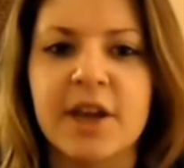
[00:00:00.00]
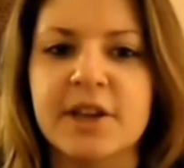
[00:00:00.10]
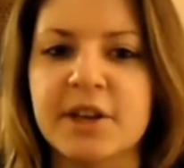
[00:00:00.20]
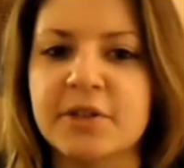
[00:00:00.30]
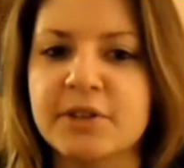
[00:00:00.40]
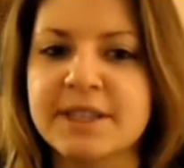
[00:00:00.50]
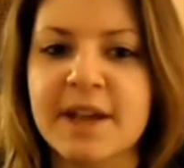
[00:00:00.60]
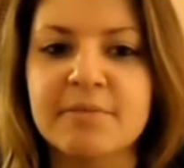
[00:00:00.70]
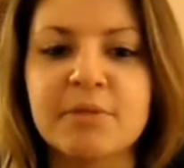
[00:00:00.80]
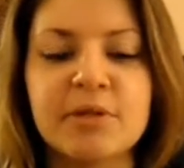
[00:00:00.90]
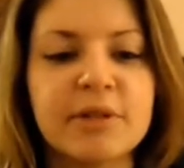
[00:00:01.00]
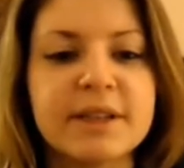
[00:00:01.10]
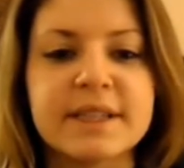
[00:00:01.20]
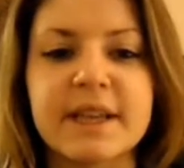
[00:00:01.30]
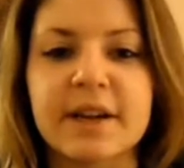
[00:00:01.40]
Another example
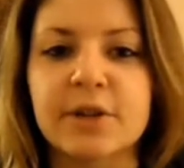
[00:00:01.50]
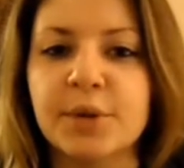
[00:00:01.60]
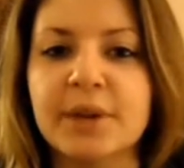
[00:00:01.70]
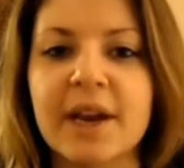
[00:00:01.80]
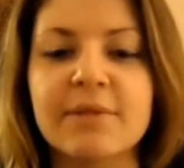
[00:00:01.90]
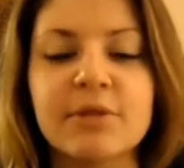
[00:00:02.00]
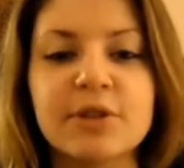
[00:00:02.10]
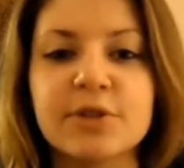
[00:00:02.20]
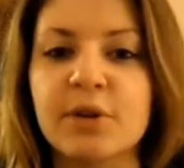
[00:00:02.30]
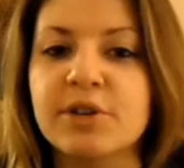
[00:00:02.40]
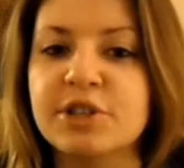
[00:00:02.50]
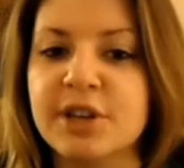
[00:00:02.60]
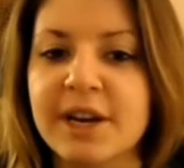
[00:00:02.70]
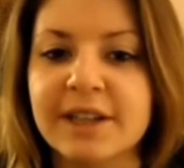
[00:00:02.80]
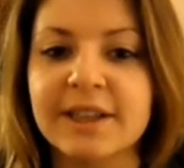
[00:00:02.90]
is that cloned animals, they're all
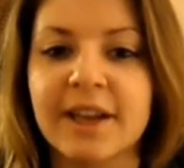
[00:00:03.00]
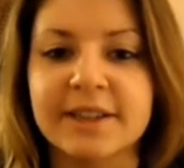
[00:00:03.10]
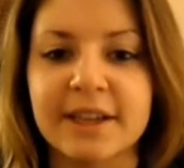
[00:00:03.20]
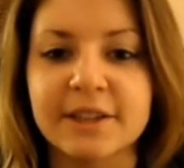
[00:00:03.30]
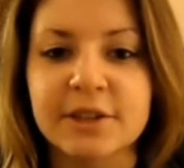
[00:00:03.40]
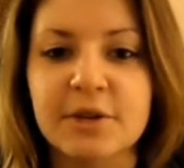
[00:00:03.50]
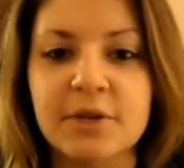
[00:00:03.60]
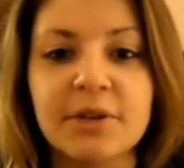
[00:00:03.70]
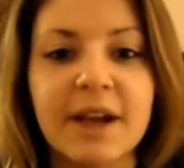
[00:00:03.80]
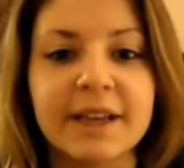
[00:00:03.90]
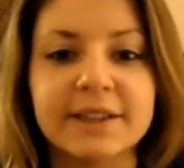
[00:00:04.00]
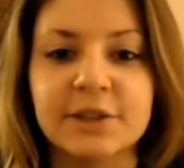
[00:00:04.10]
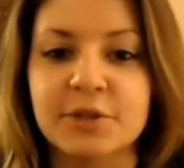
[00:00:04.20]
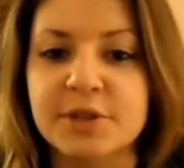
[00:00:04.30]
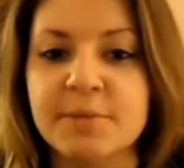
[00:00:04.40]
genetically identical, and
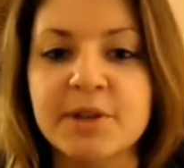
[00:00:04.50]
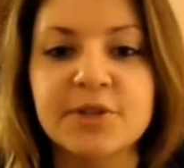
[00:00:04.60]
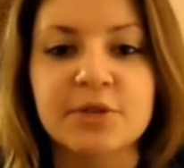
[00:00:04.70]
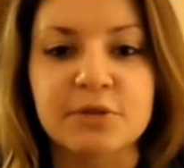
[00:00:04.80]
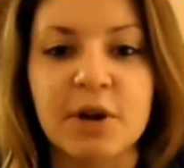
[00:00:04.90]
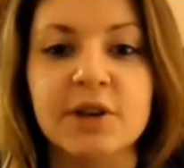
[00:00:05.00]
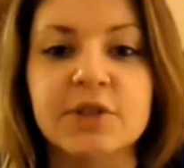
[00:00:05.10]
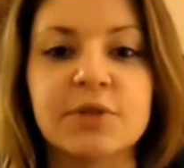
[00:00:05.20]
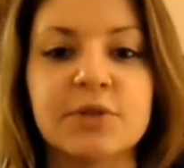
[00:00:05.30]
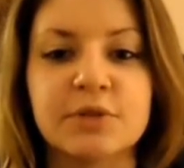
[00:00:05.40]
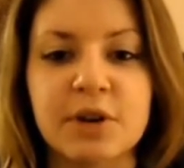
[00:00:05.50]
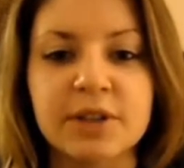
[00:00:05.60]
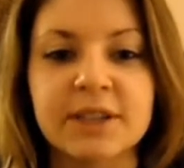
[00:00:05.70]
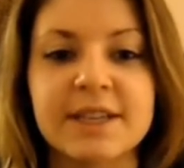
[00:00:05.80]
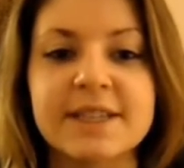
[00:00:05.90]
their response to drugs during
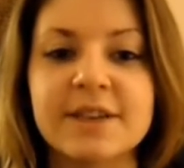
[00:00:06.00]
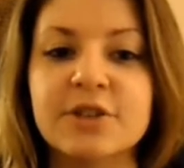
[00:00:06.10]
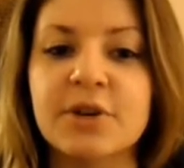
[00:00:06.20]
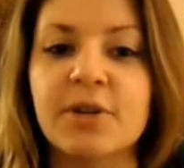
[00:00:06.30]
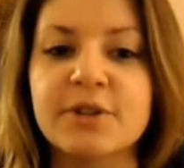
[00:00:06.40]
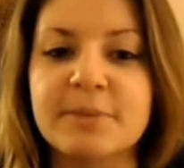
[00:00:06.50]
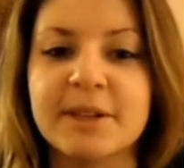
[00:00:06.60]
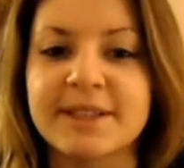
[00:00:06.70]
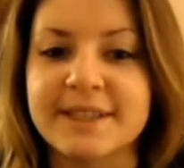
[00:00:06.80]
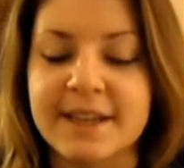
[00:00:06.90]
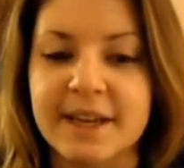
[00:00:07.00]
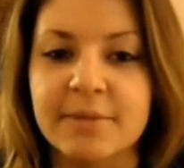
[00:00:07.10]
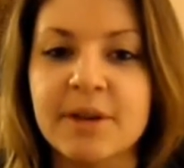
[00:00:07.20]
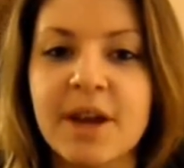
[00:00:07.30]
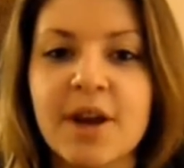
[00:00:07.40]
drug testing should always be the
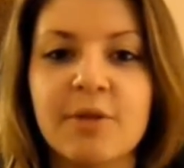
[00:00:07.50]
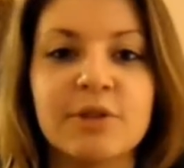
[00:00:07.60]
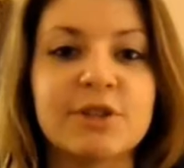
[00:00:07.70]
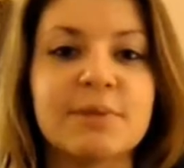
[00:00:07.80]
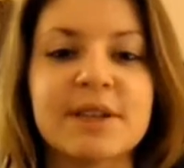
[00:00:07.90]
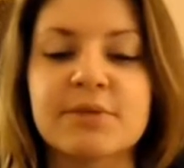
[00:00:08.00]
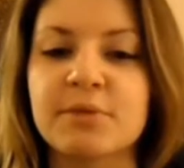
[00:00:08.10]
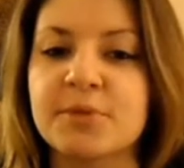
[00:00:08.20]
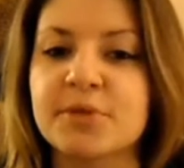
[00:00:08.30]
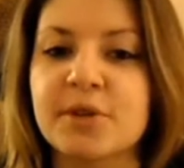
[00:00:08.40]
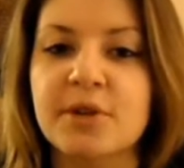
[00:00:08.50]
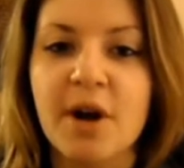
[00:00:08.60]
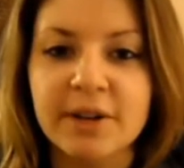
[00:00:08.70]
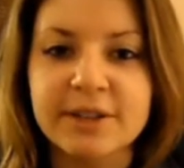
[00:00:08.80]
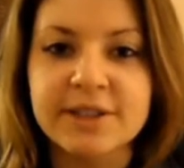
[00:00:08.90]
same, which makes for more
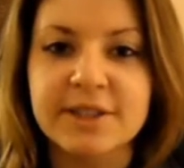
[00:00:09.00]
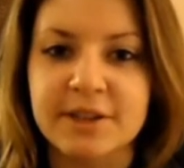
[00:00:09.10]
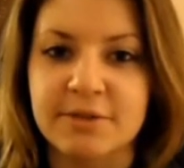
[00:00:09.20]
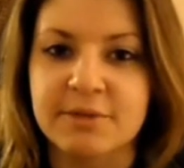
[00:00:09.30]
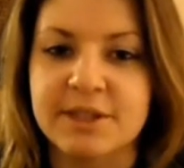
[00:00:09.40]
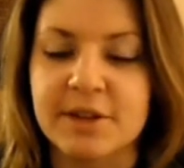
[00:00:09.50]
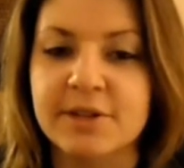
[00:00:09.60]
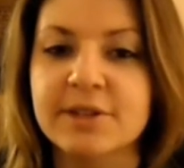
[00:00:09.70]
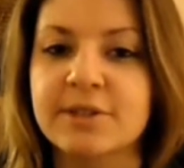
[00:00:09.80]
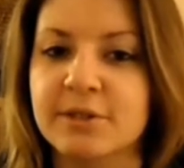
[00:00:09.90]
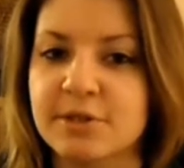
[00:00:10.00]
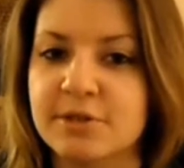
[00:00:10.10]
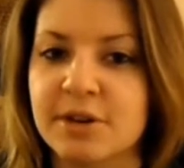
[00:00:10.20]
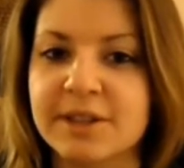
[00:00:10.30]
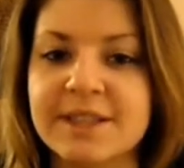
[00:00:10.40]
constant results during
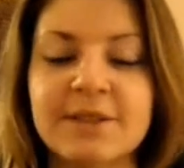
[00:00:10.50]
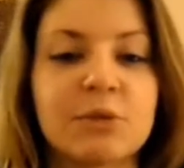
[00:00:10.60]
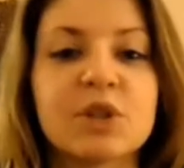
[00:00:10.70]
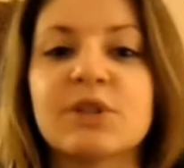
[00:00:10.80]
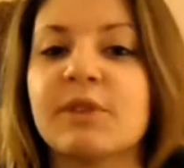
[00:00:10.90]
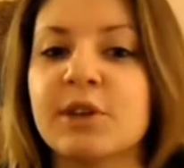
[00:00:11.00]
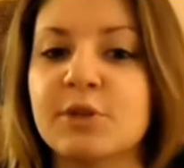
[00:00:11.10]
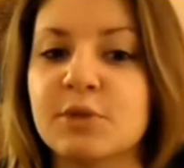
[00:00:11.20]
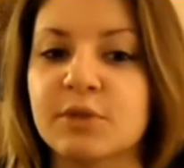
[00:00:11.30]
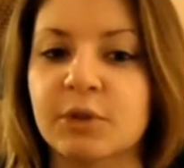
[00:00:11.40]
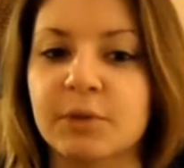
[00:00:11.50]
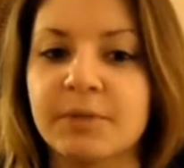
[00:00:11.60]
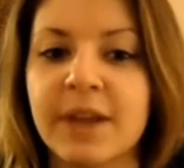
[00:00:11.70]
drug testing, which is very useful.